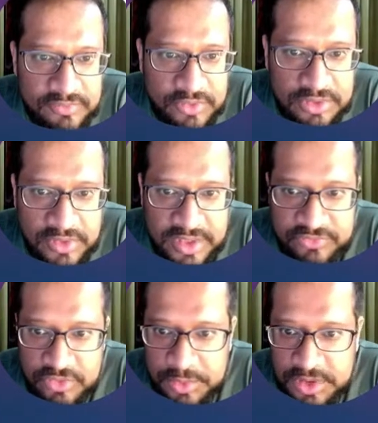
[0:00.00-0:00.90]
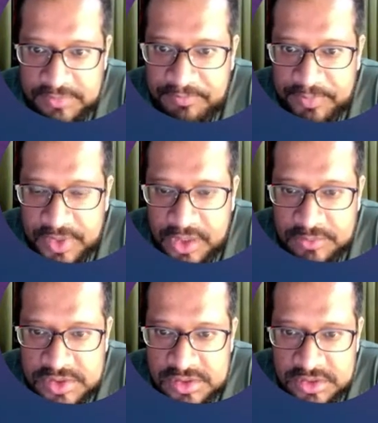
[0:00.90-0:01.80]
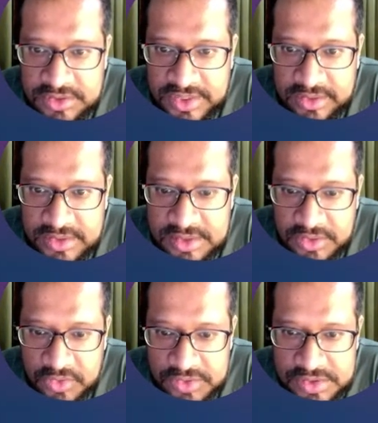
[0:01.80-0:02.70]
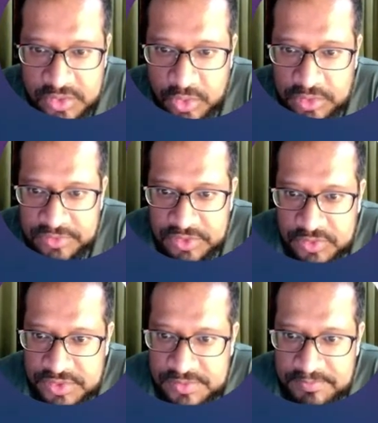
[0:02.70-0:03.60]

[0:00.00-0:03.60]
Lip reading: got the right formula. Now I'm just going to drag this across all of the rows.